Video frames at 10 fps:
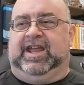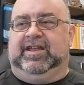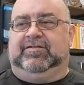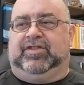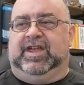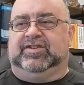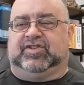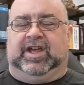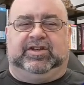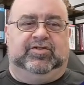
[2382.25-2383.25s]
blame it on
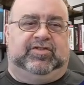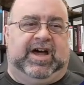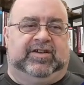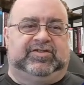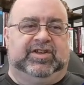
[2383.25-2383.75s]
Canada went